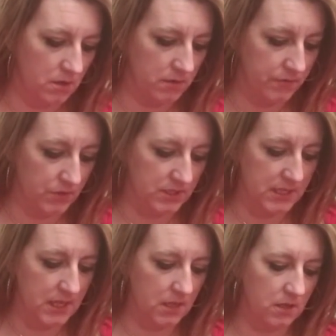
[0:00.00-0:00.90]
First
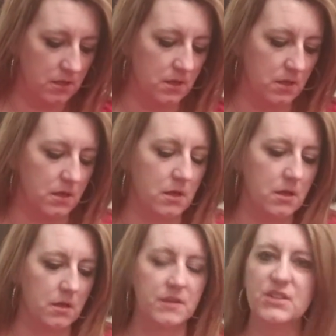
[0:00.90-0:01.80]
thing,
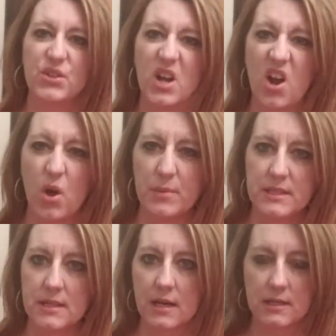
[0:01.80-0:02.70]
these are gonna all be
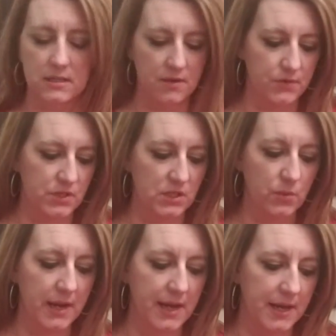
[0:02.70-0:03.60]
stocking stuffers. That's
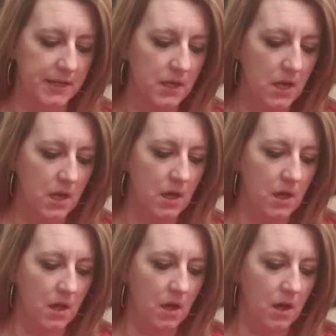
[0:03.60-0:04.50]
why I got
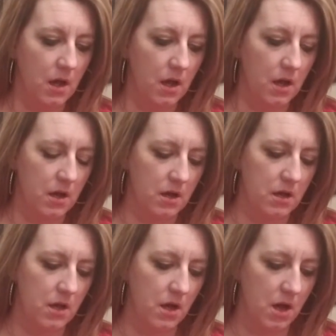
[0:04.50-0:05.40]

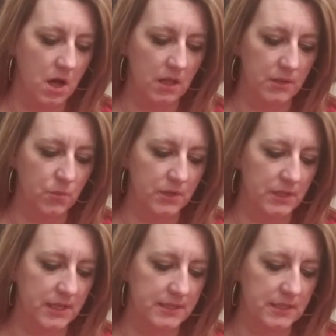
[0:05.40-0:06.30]
it. All-in-one
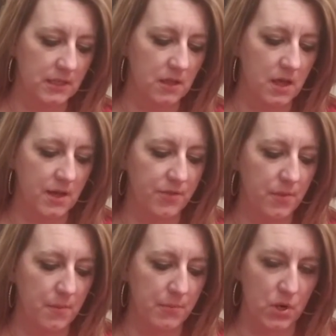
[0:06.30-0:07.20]
cleansing cloth,
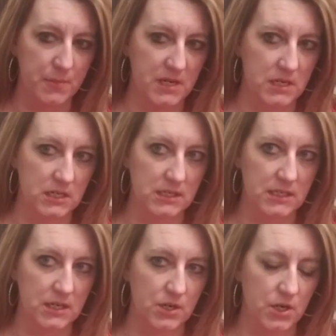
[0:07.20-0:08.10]
bourbon
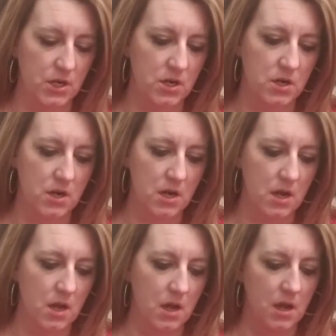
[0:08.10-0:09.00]
cedar.
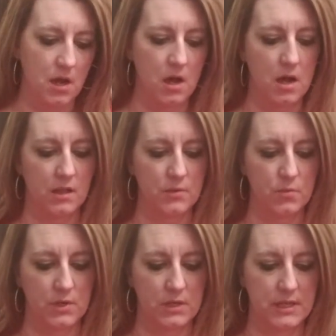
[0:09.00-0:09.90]

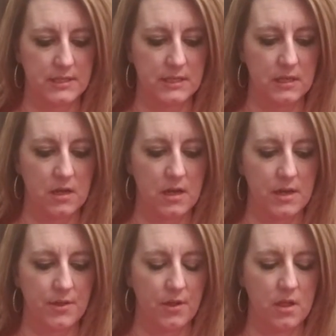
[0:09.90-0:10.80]
All-in-one cleansing
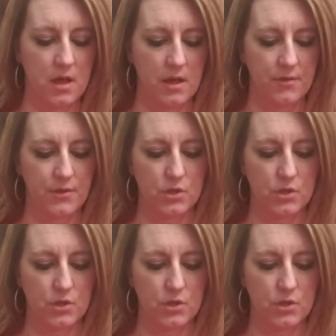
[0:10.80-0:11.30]
cloth,